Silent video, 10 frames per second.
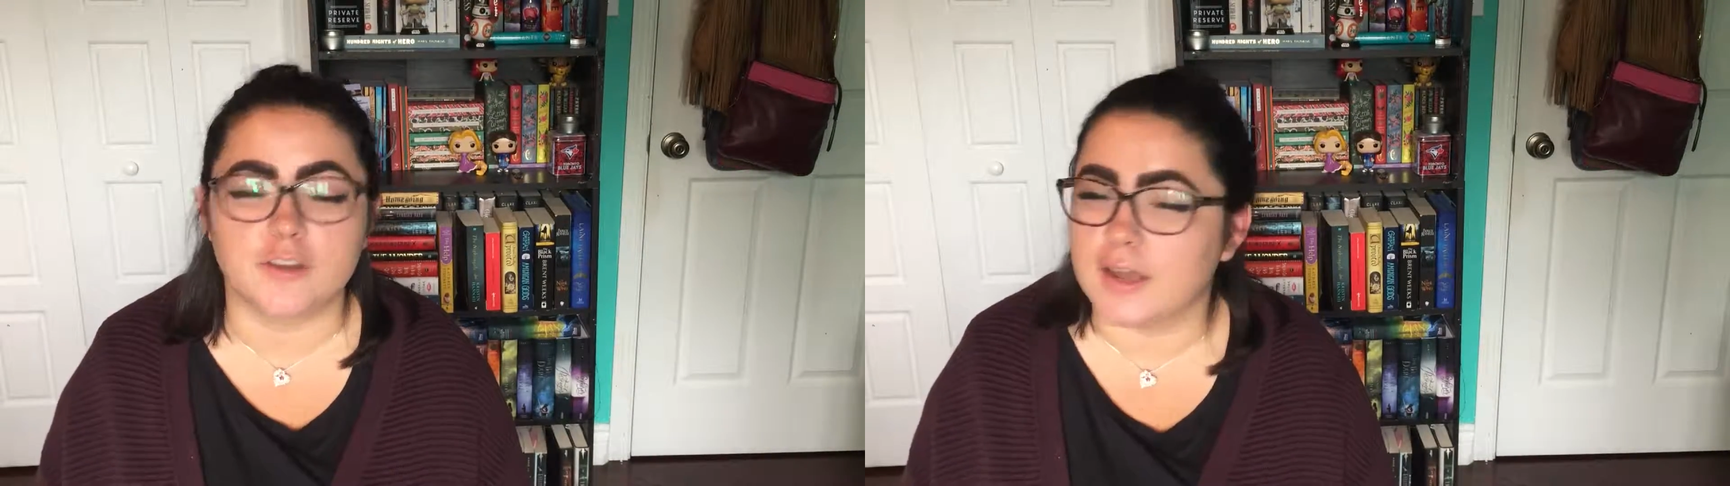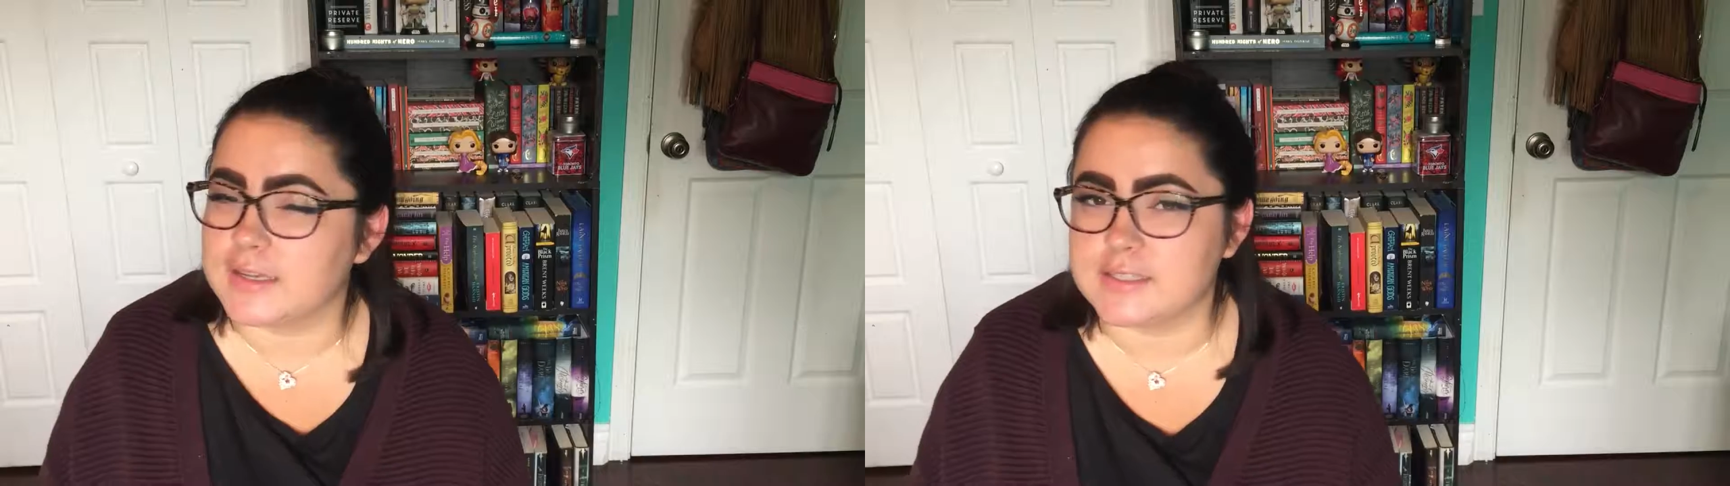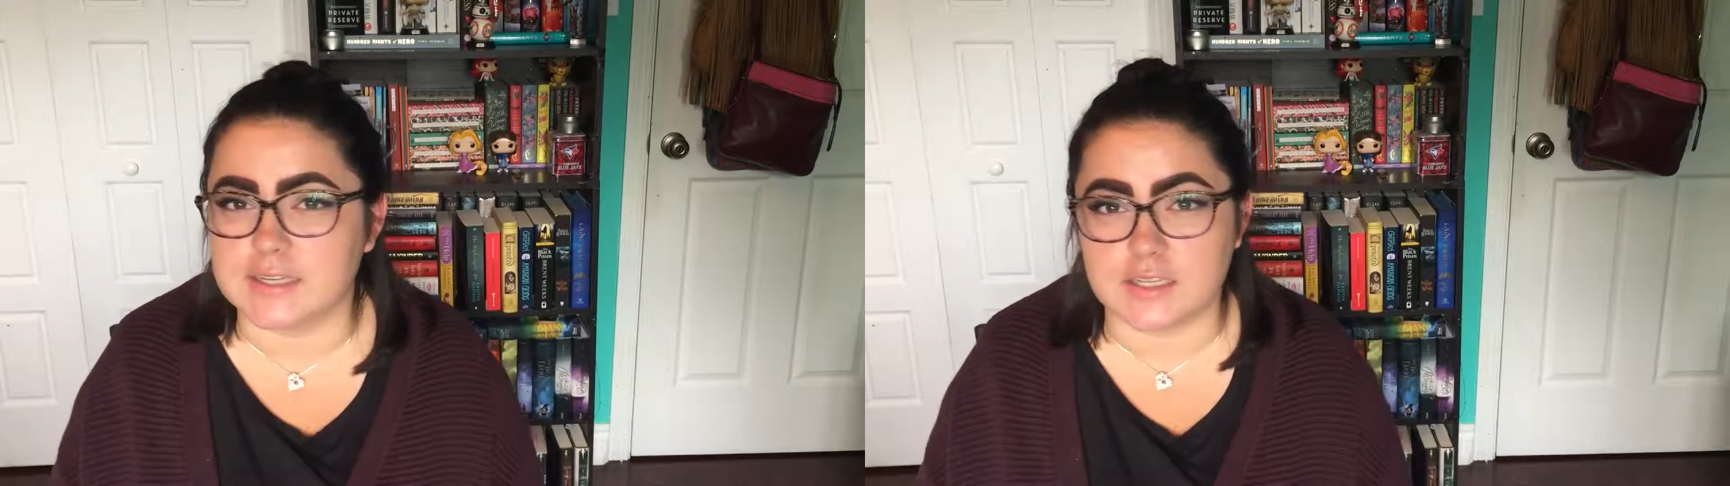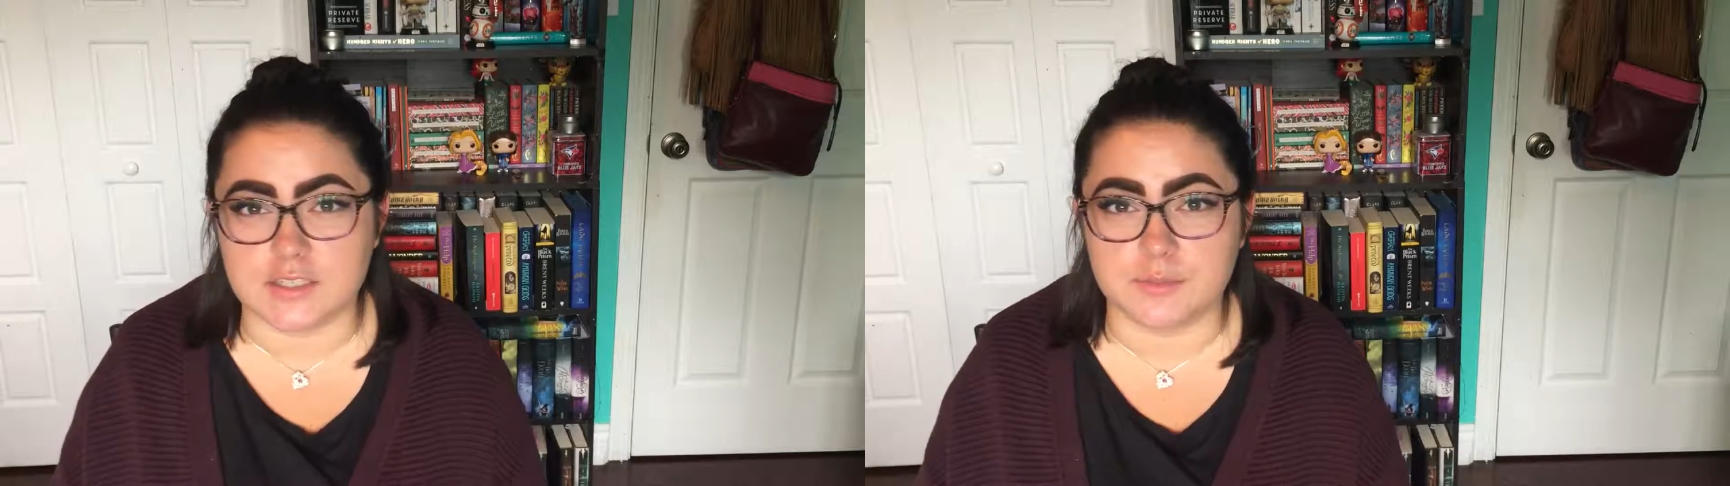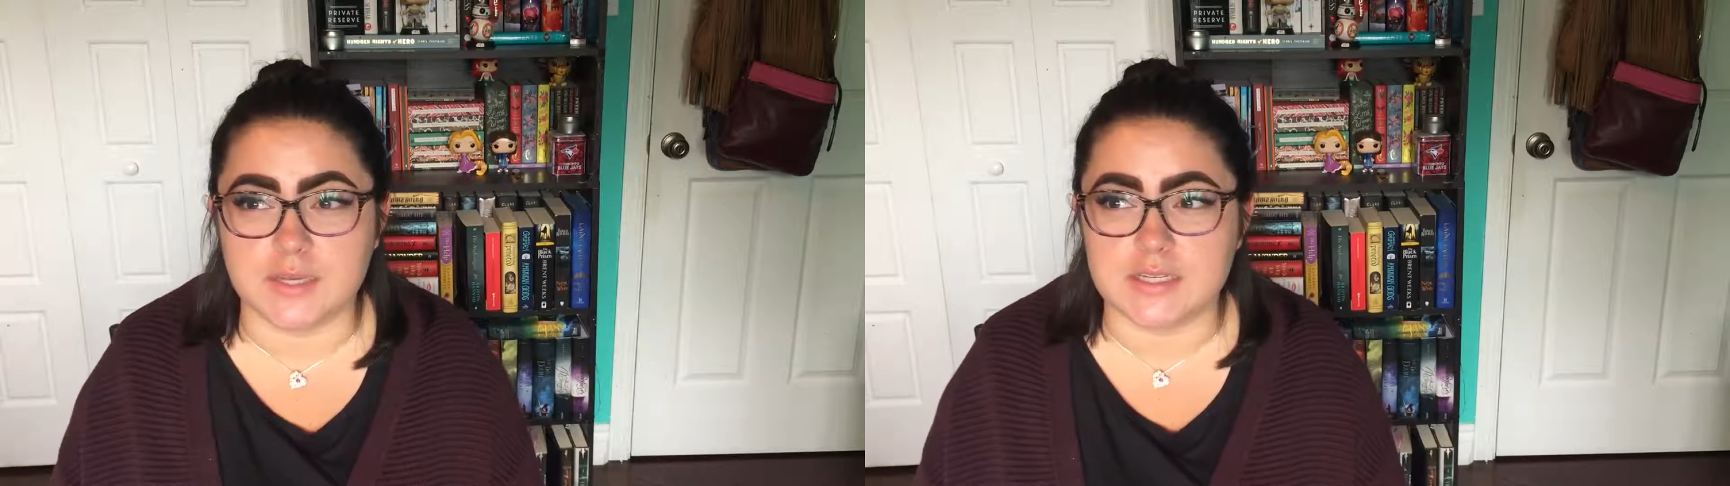not sticking
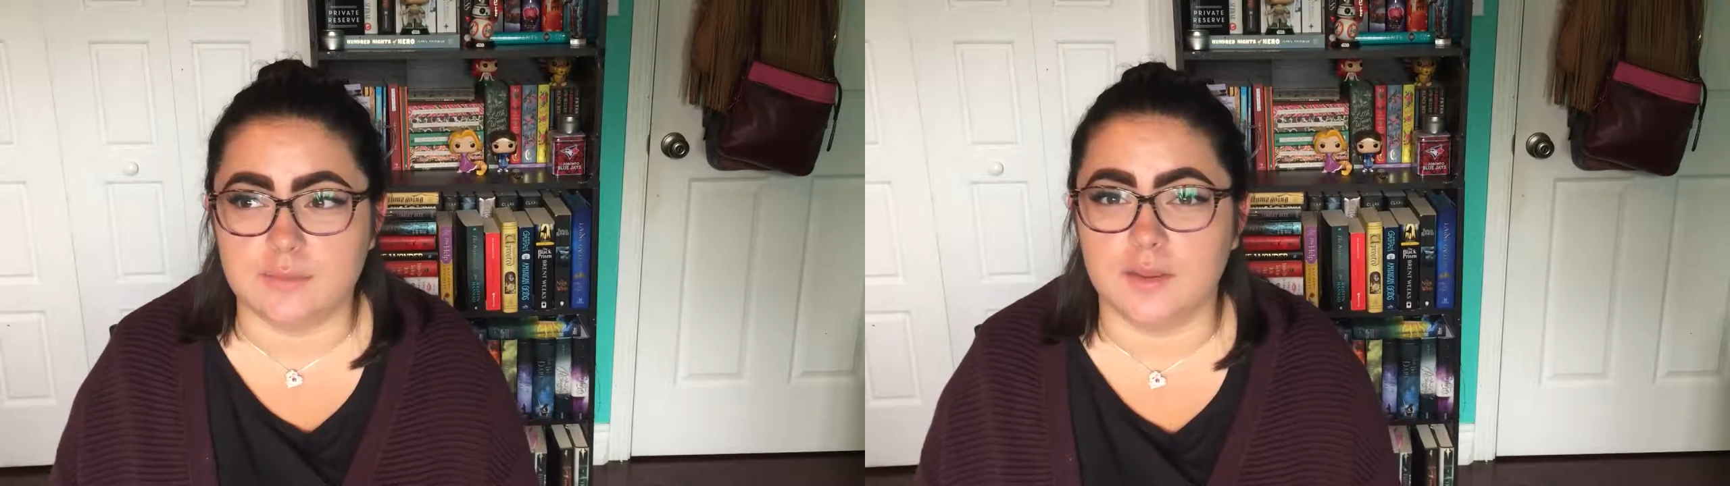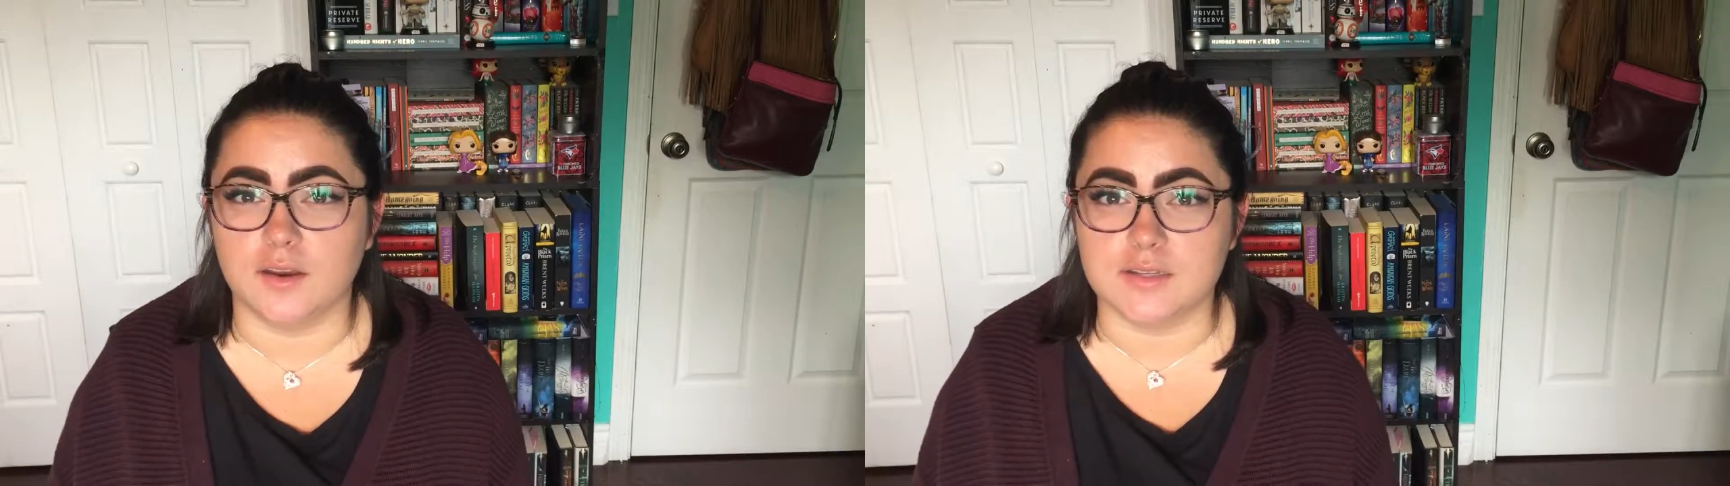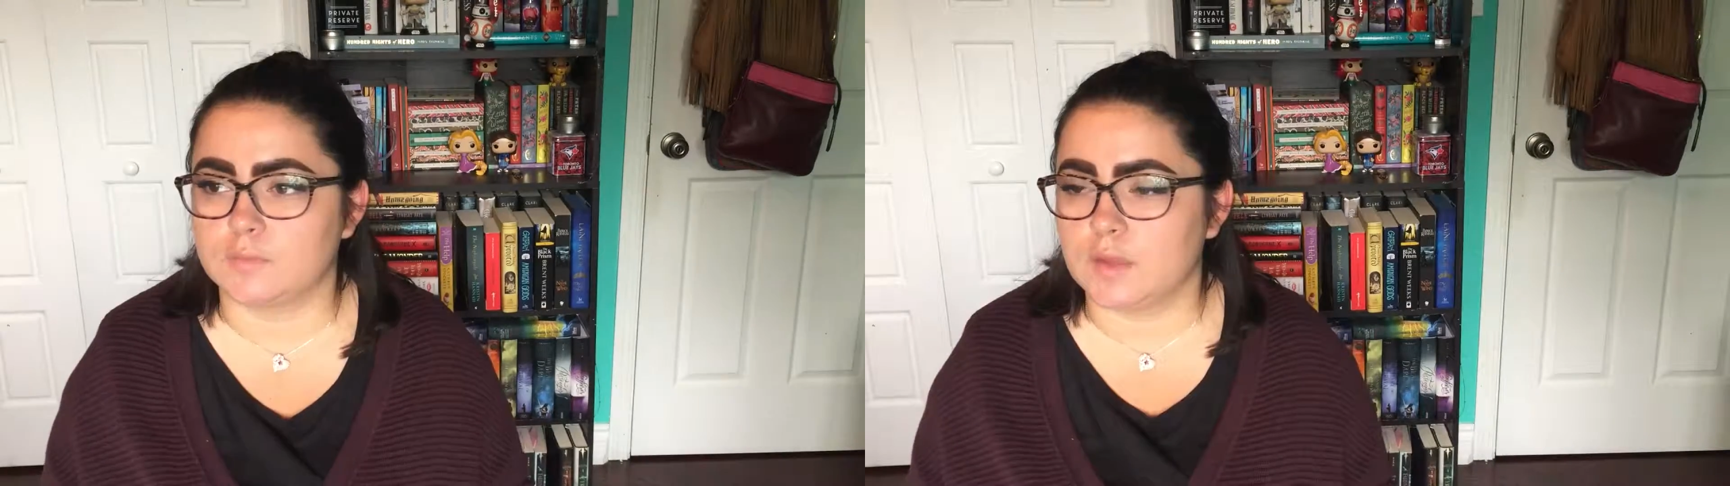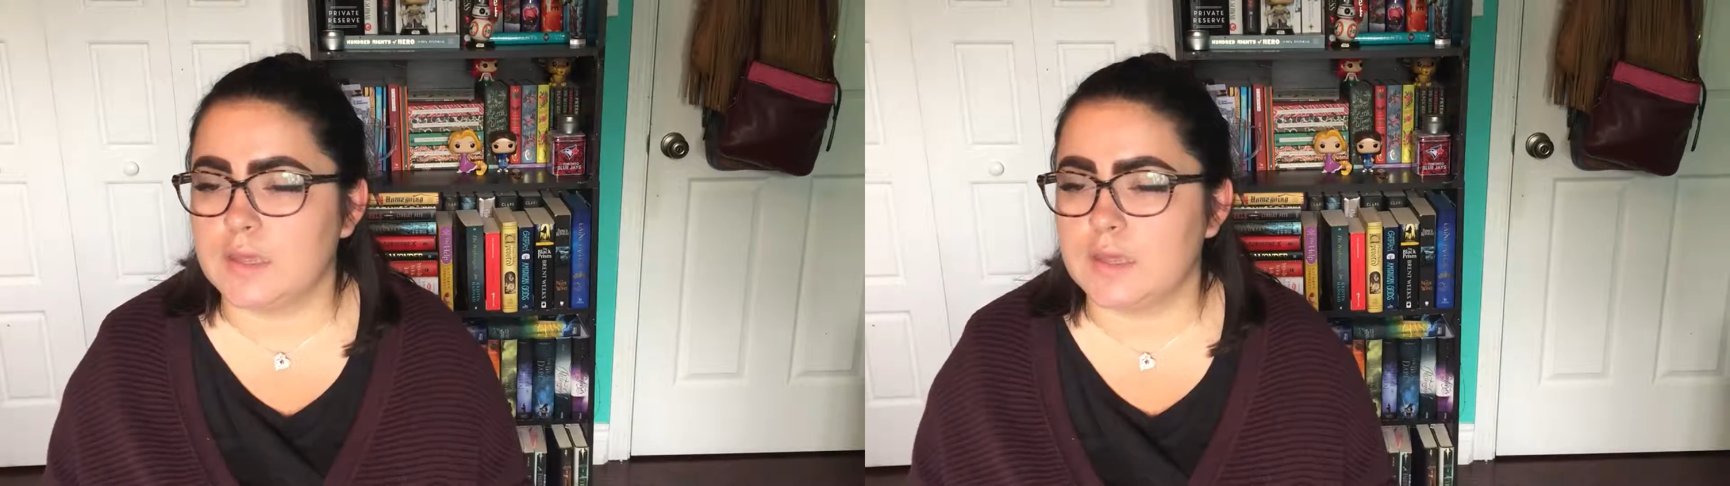to my TBRs.